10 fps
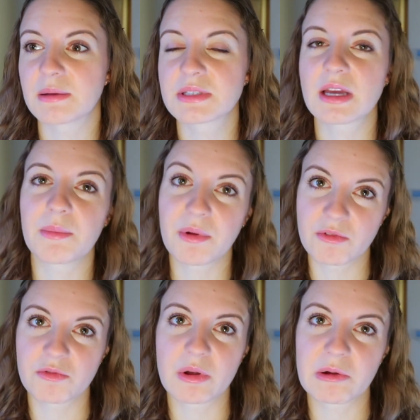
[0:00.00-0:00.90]
I'm
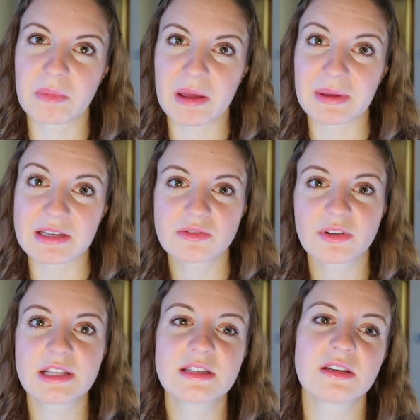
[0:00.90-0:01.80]
Skyping with one of my best
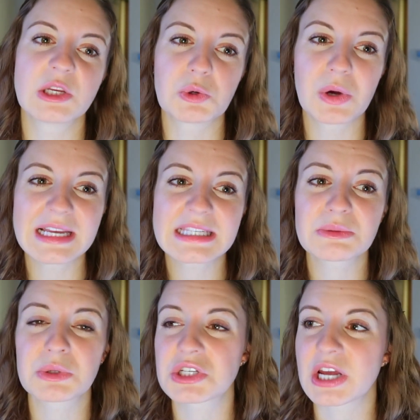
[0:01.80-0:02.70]
friends in the US,
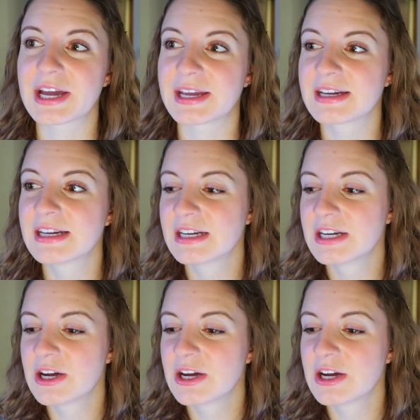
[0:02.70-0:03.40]
which I